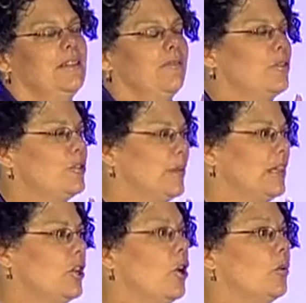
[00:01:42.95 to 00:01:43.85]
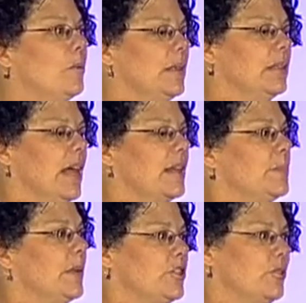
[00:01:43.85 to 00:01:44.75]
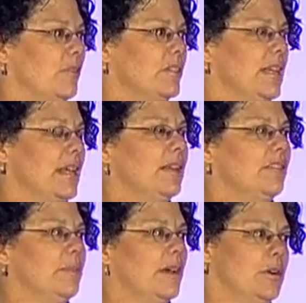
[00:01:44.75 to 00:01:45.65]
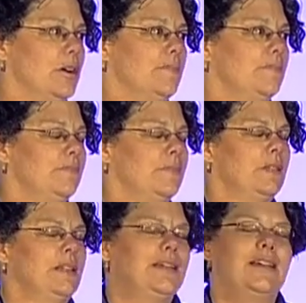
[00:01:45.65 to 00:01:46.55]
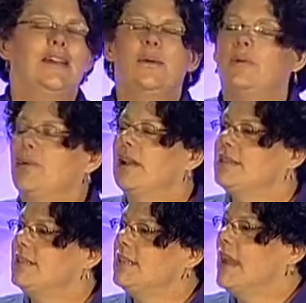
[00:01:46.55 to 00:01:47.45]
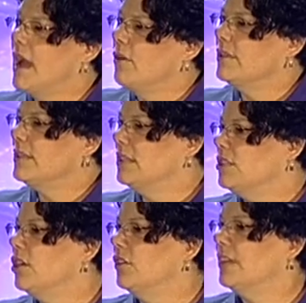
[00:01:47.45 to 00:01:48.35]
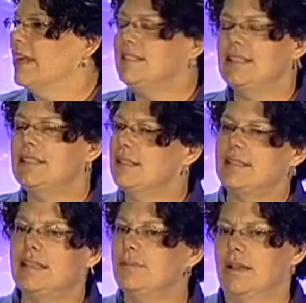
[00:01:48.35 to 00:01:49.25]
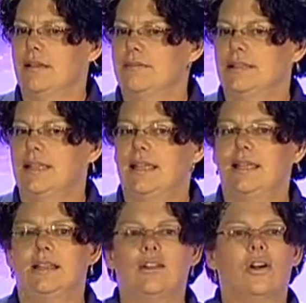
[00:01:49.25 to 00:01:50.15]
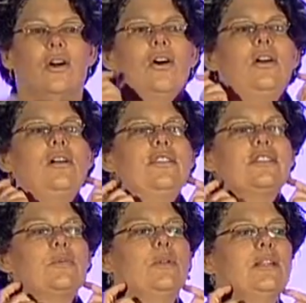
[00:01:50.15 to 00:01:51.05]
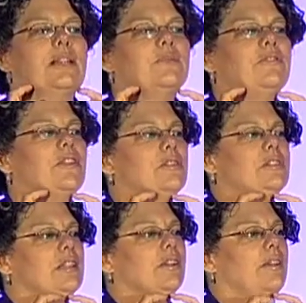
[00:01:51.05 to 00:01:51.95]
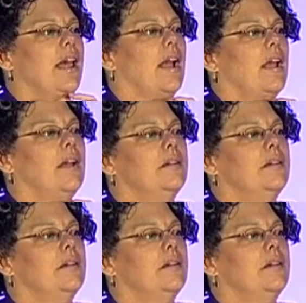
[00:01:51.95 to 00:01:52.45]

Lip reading: Of course, we didn't know it would be the last picture ever taken of my mom. But what I see now as an adult that I didn't see when I was a kid are all the swollen lymph nodes in her neck.